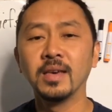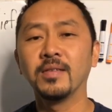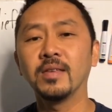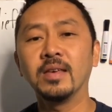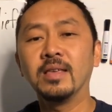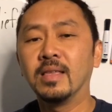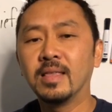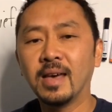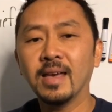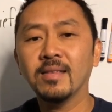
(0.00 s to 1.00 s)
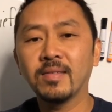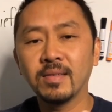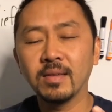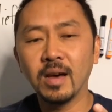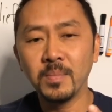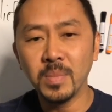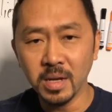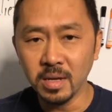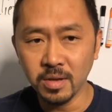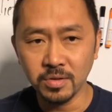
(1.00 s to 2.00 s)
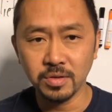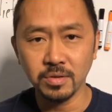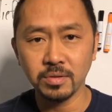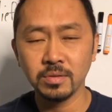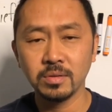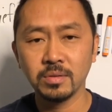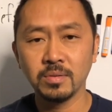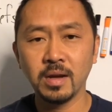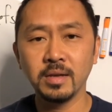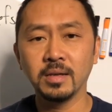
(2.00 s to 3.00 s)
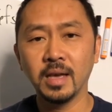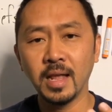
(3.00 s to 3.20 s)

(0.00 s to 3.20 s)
See, that's a money issue, right?